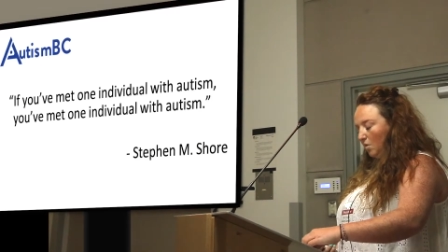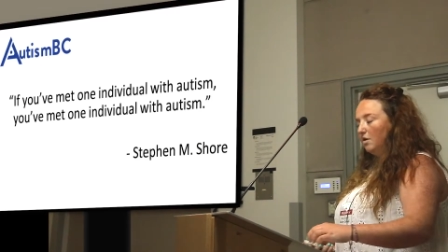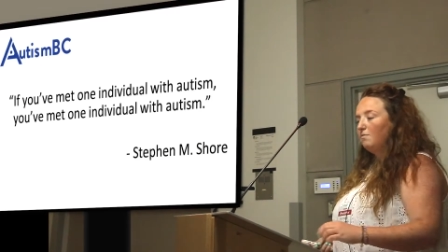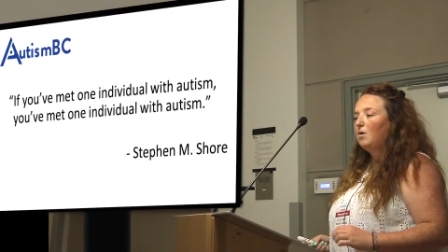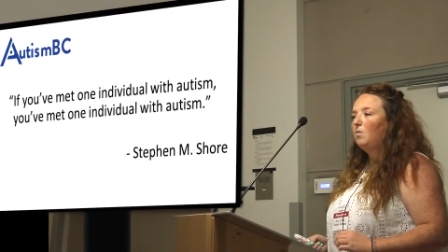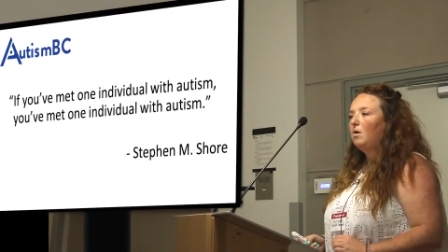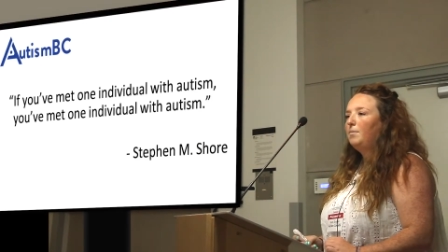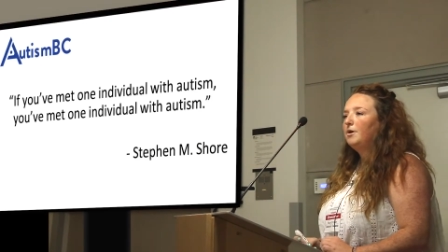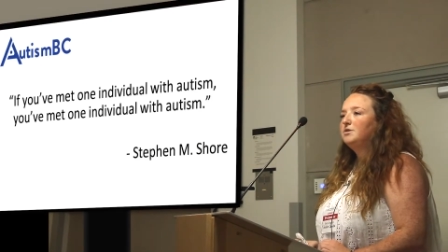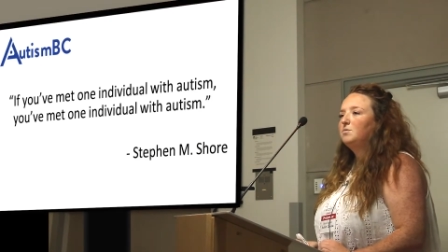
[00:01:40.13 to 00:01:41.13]
when you've met one
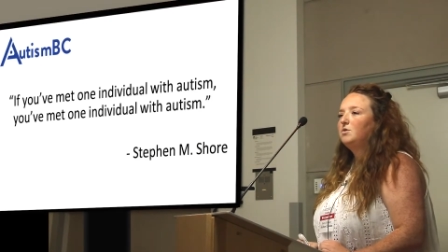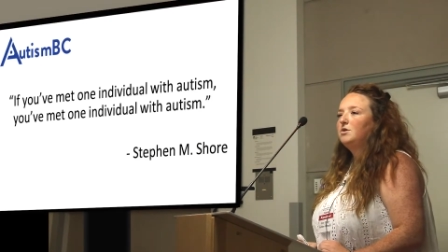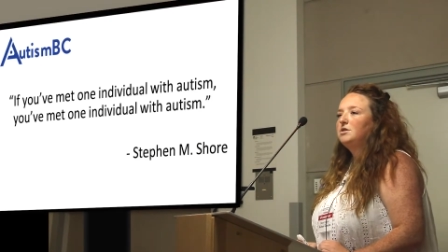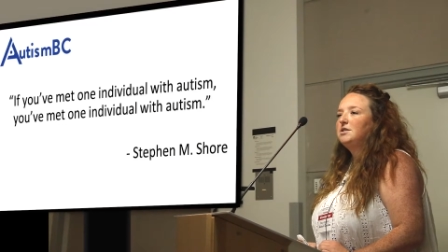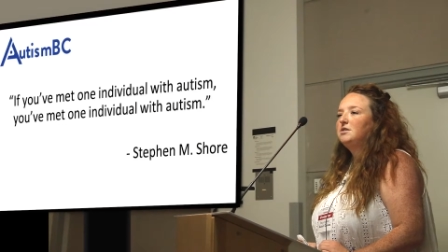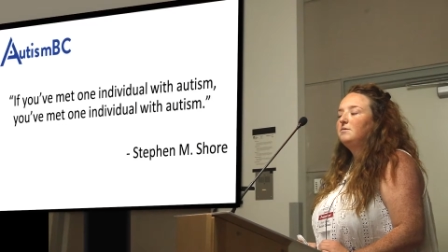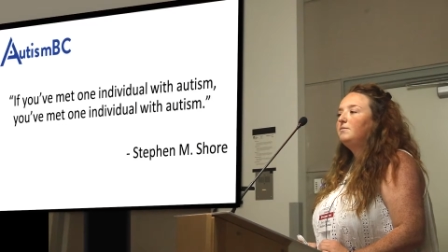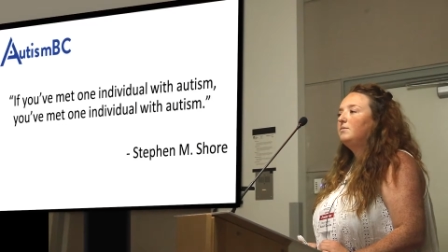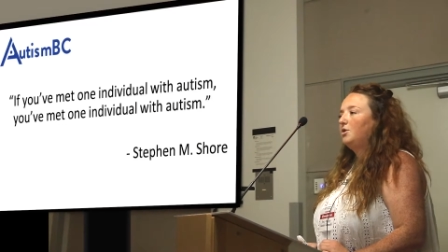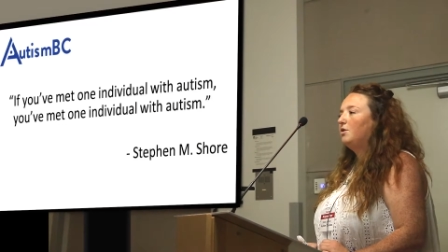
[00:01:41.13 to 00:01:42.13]
person with
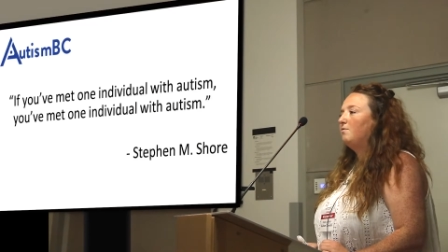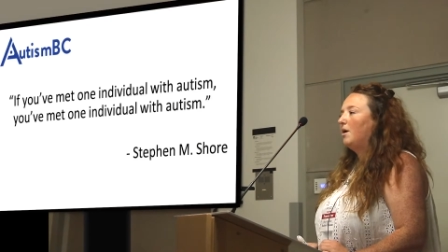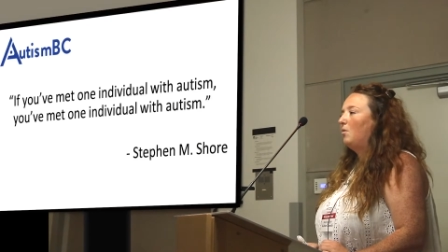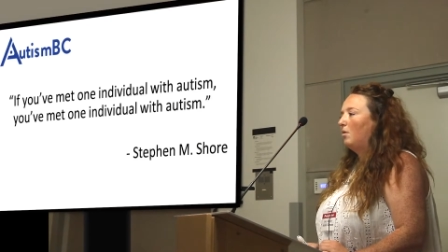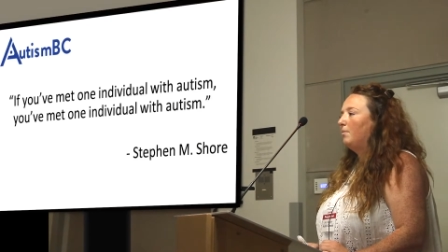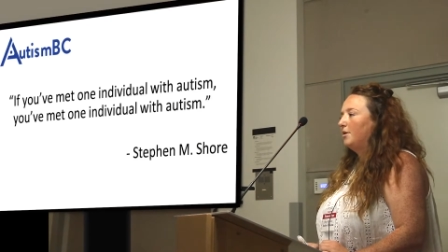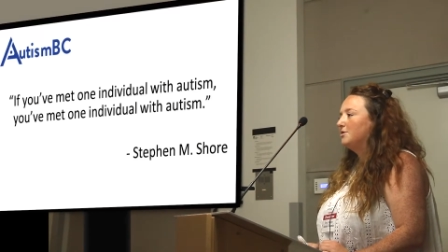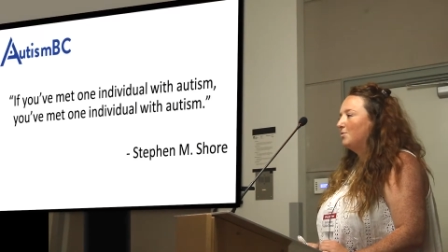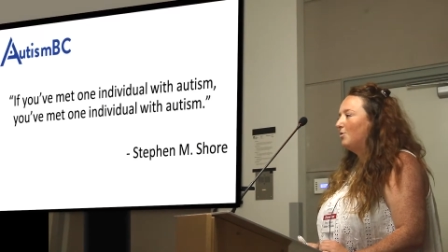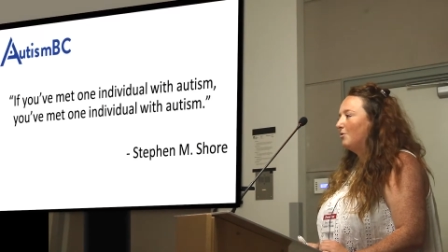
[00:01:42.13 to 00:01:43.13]
autism, you've met one
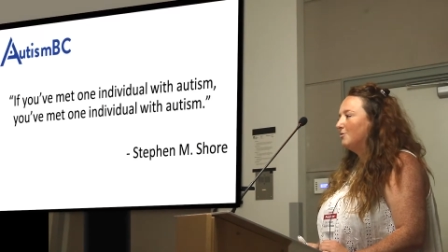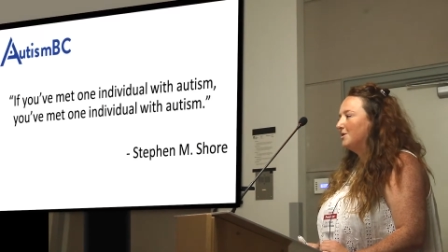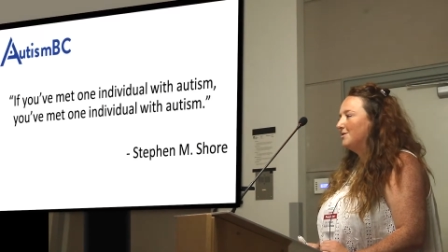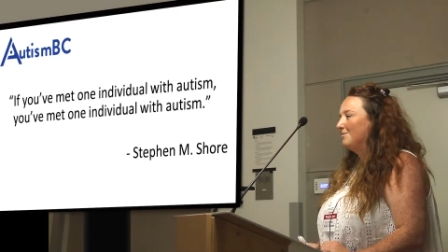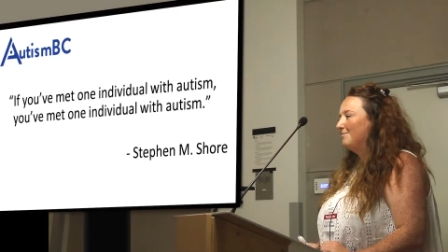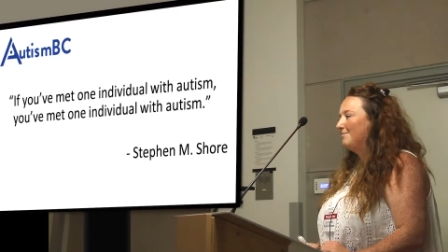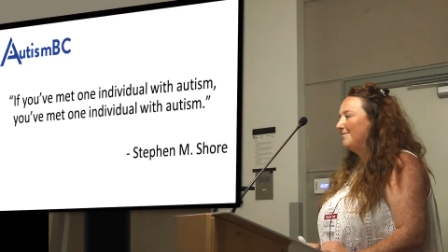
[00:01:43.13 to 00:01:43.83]
person with autism.